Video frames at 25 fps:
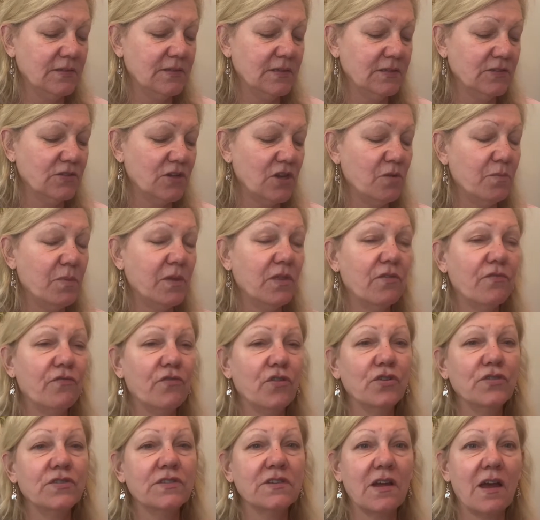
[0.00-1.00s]
is going to be the
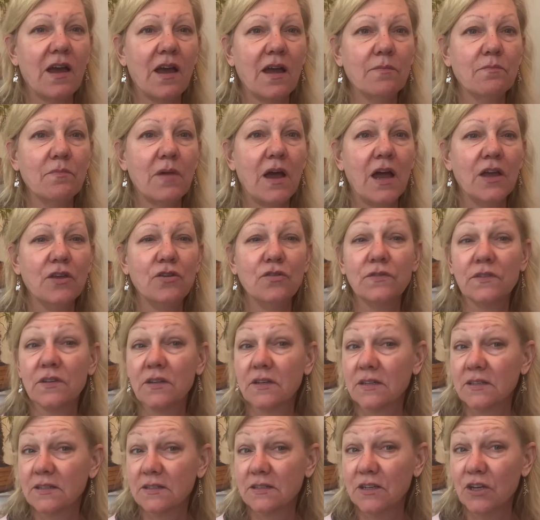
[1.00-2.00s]
first time I use a
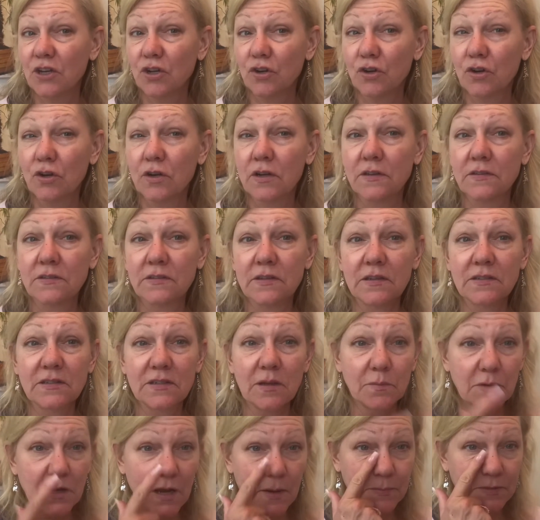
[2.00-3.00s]
concealer because
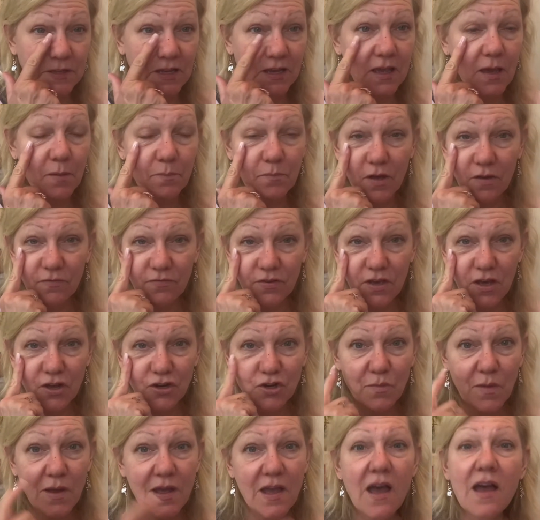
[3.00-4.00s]
sometimes I get puffy
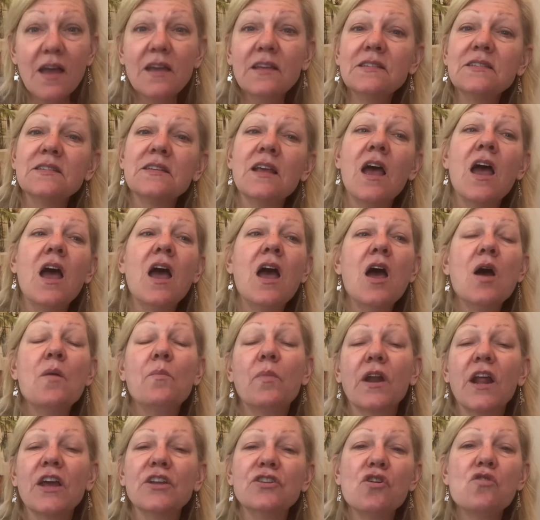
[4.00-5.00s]
under my eyes,
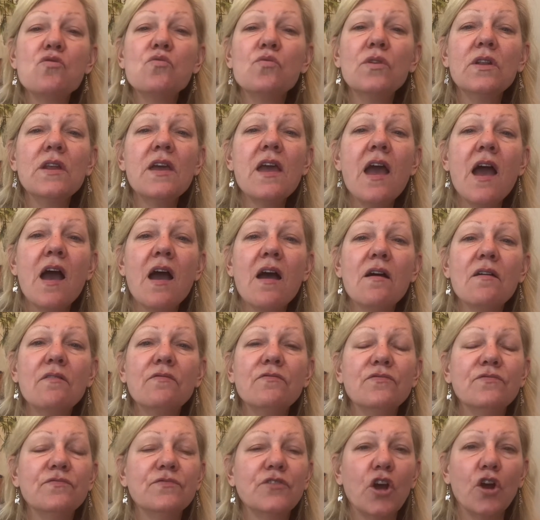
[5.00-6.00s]
but I don't really
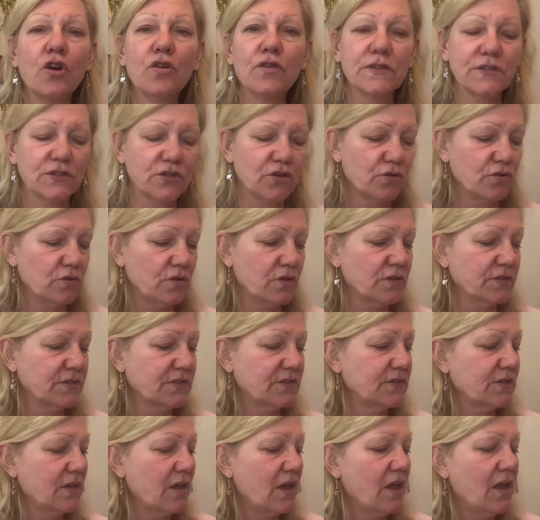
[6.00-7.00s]
have dark
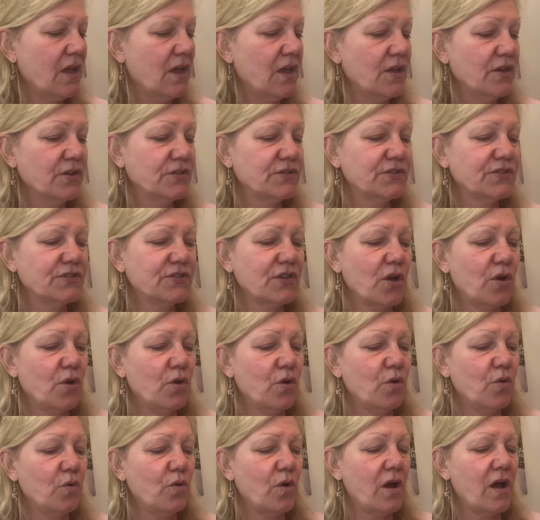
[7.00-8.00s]
circles.
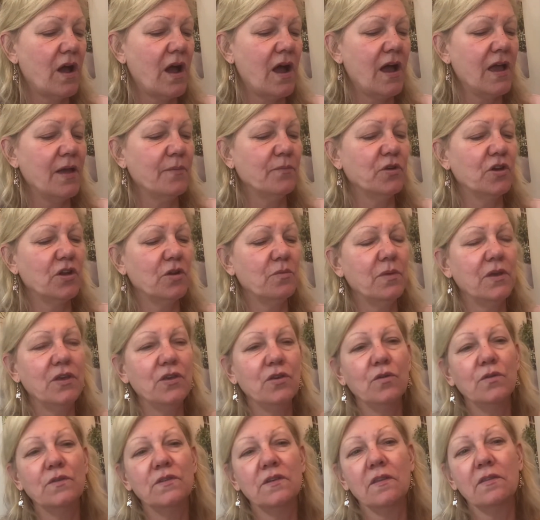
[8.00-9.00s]
So I'm going to be
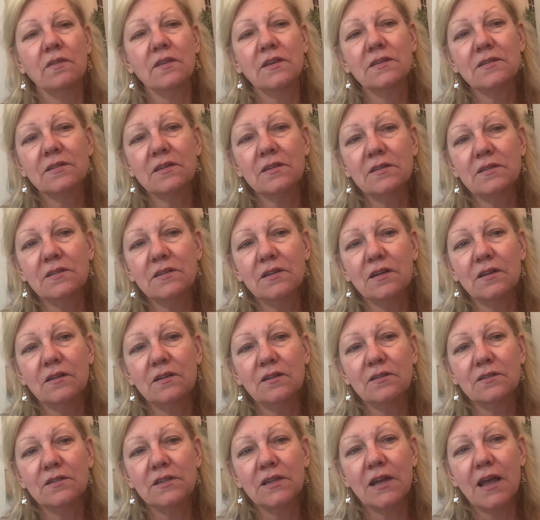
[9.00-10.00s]
using this
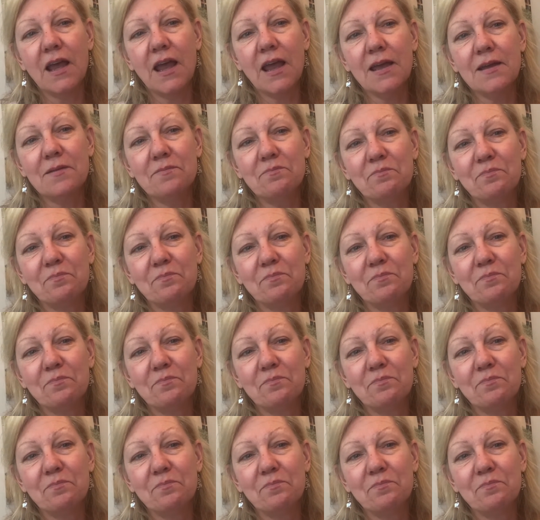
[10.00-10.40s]
concealer today.